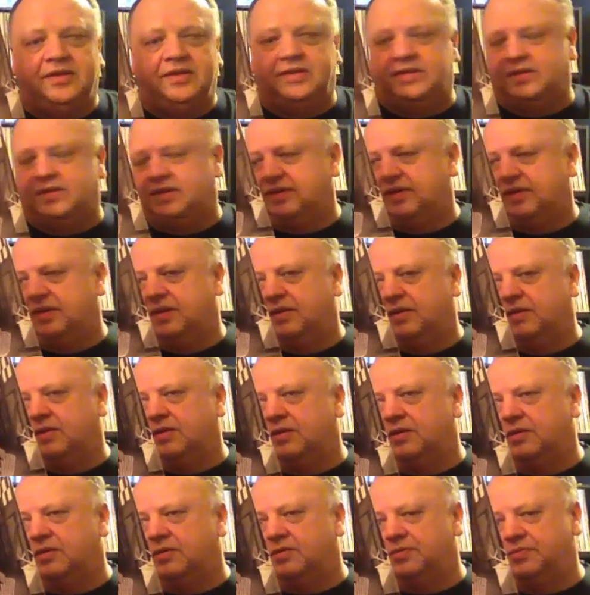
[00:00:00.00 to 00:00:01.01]
is
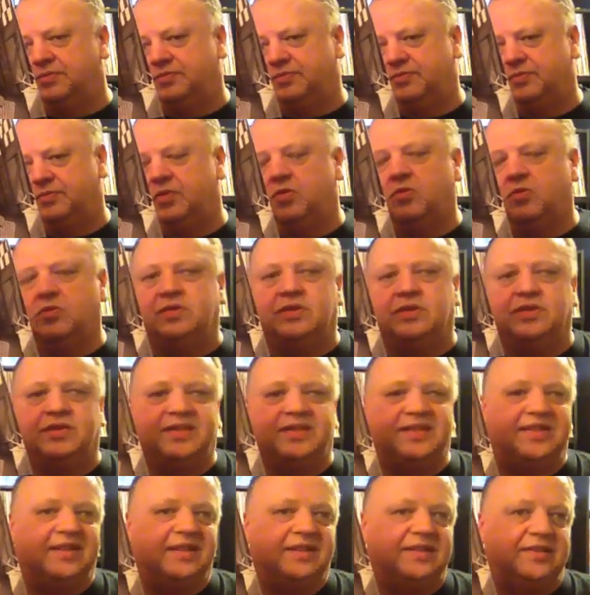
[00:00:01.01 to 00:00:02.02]
their ode to the
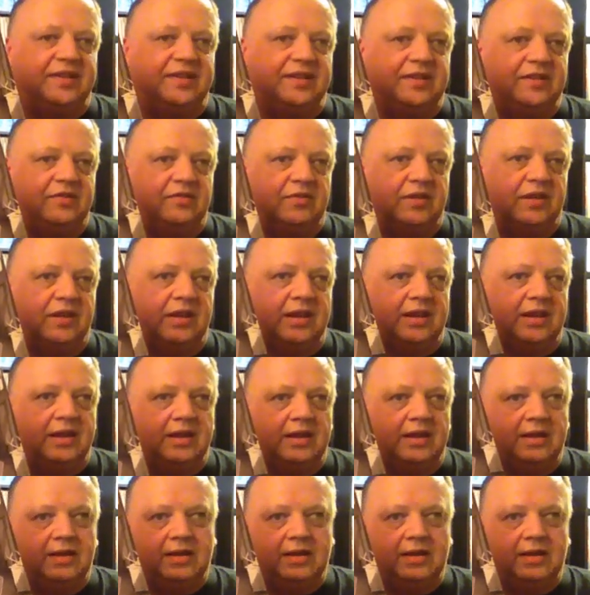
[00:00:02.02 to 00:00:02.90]
60s, really.